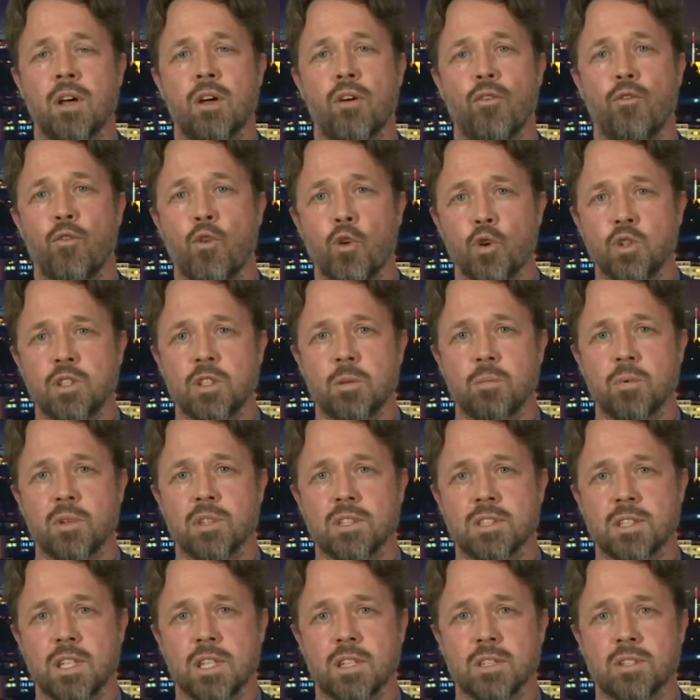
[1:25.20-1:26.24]

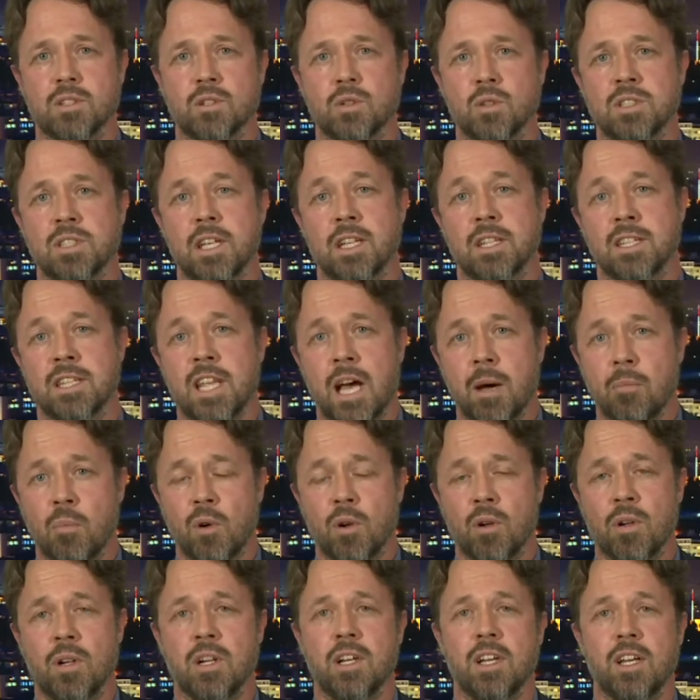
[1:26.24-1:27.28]
40%, so it's a
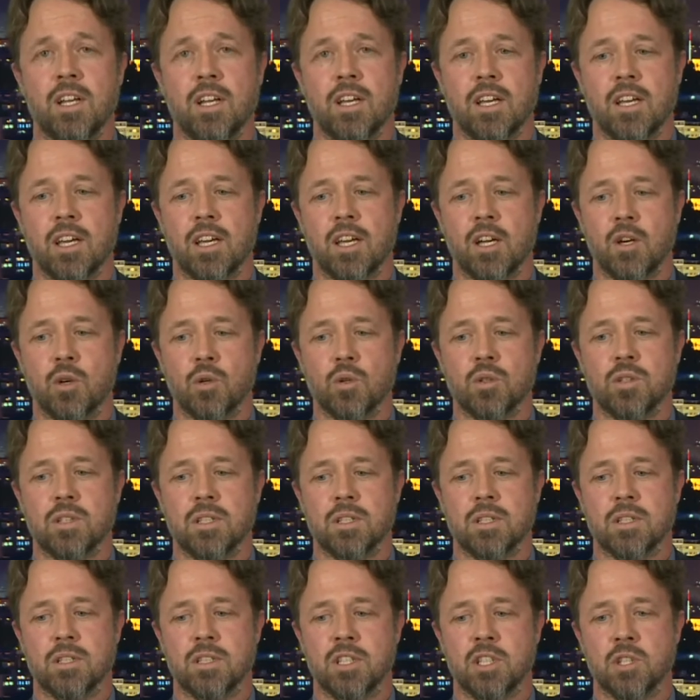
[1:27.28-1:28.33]
double good
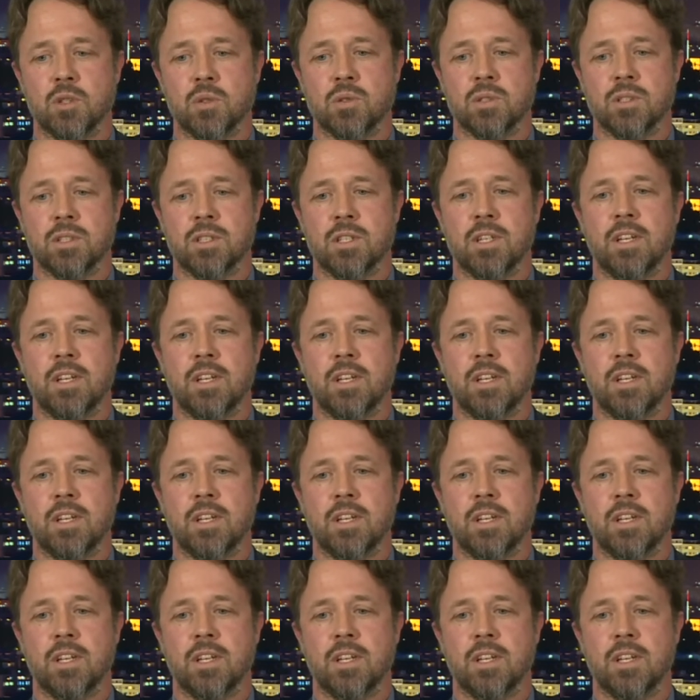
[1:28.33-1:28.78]
news.